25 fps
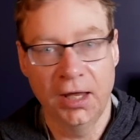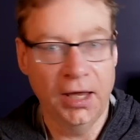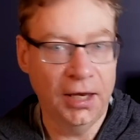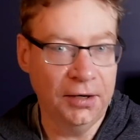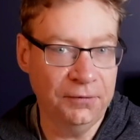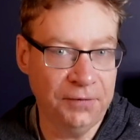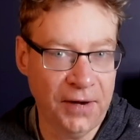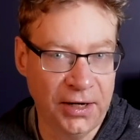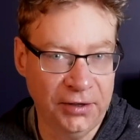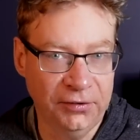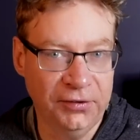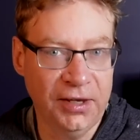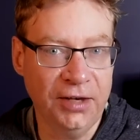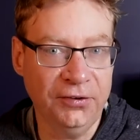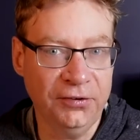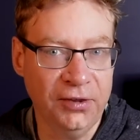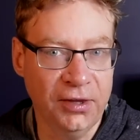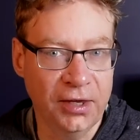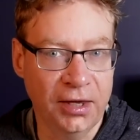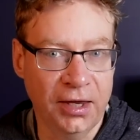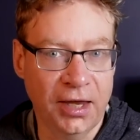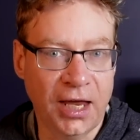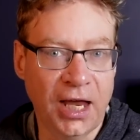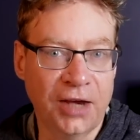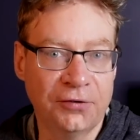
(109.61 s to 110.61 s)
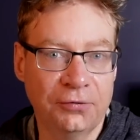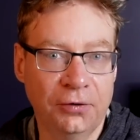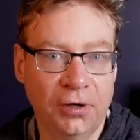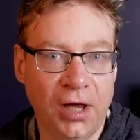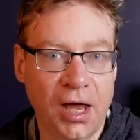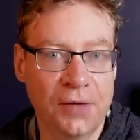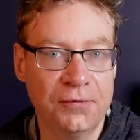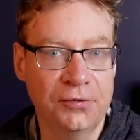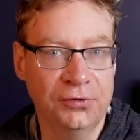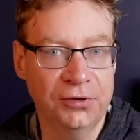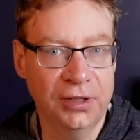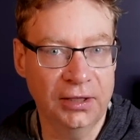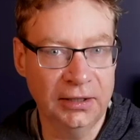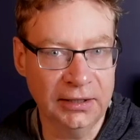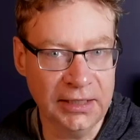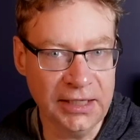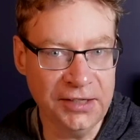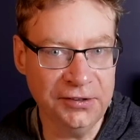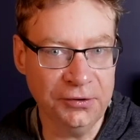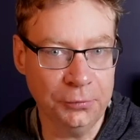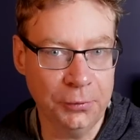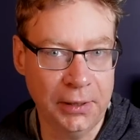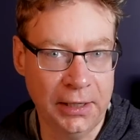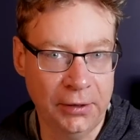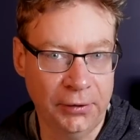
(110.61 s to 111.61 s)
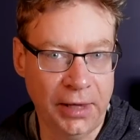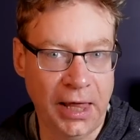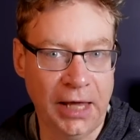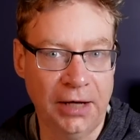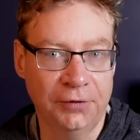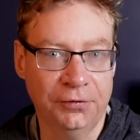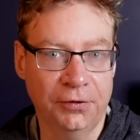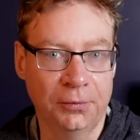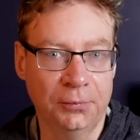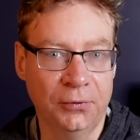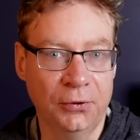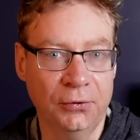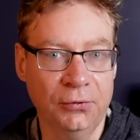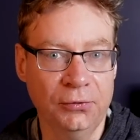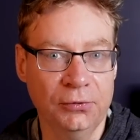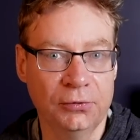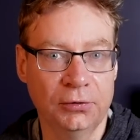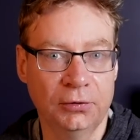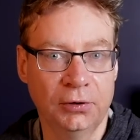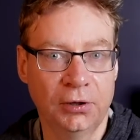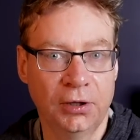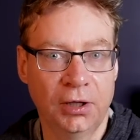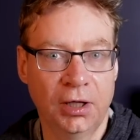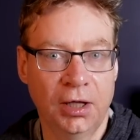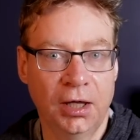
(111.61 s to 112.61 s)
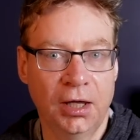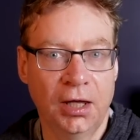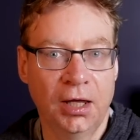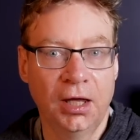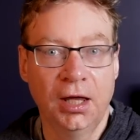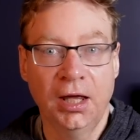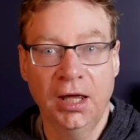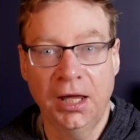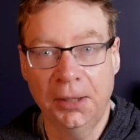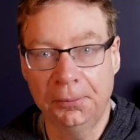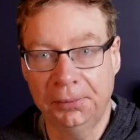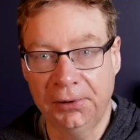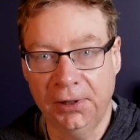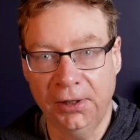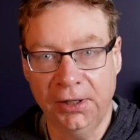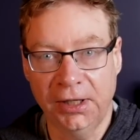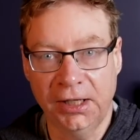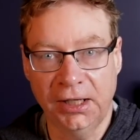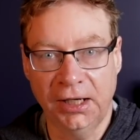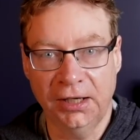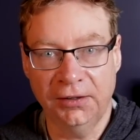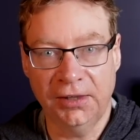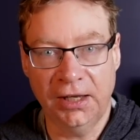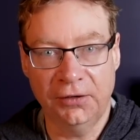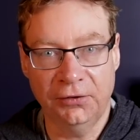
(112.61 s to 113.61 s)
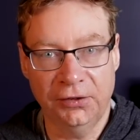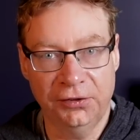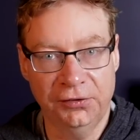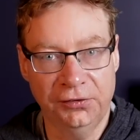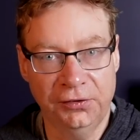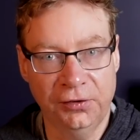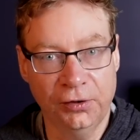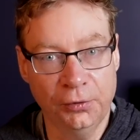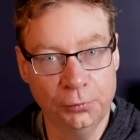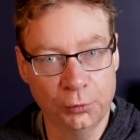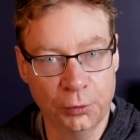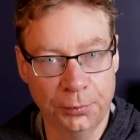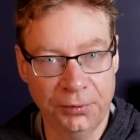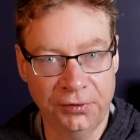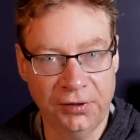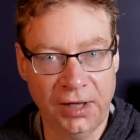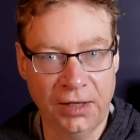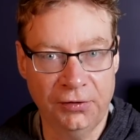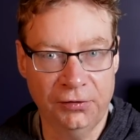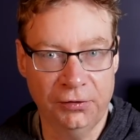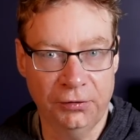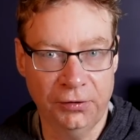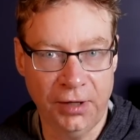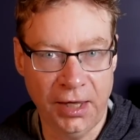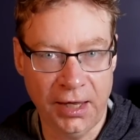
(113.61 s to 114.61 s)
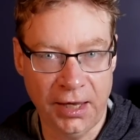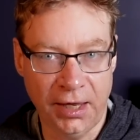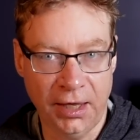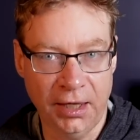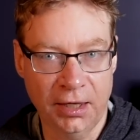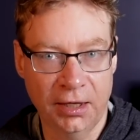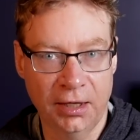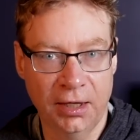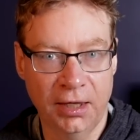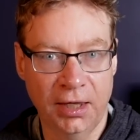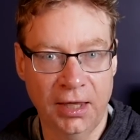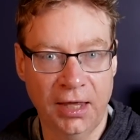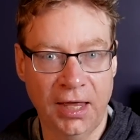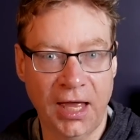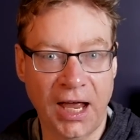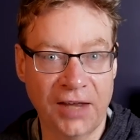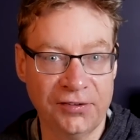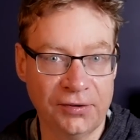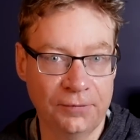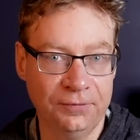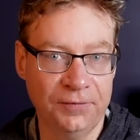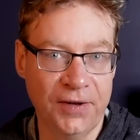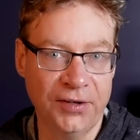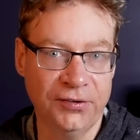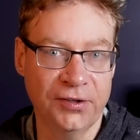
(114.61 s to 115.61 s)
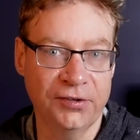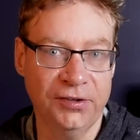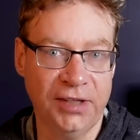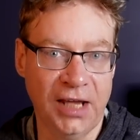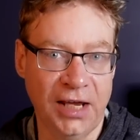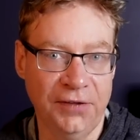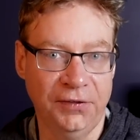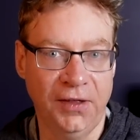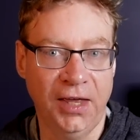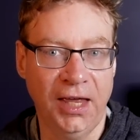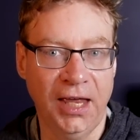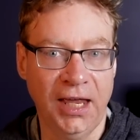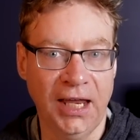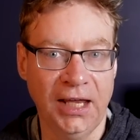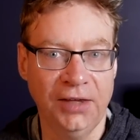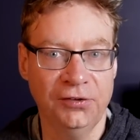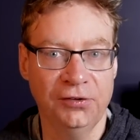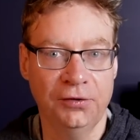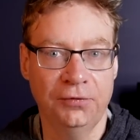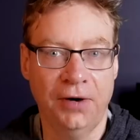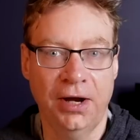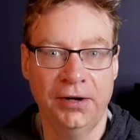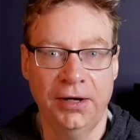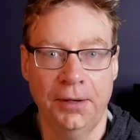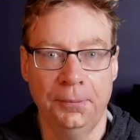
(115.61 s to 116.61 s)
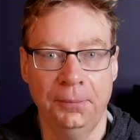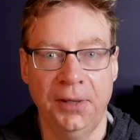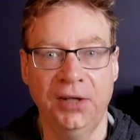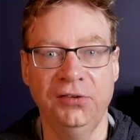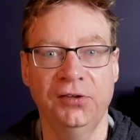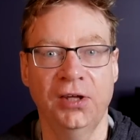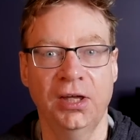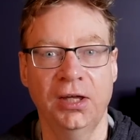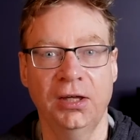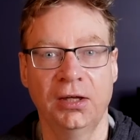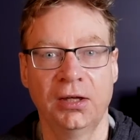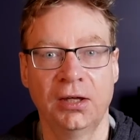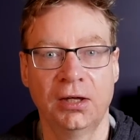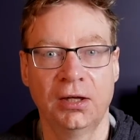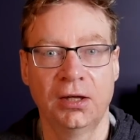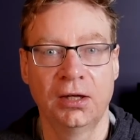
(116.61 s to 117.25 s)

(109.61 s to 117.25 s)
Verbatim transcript: In fact, Tesla has recovered the least well out of them all, implying there is still more potential there, as investors get their heads around it better.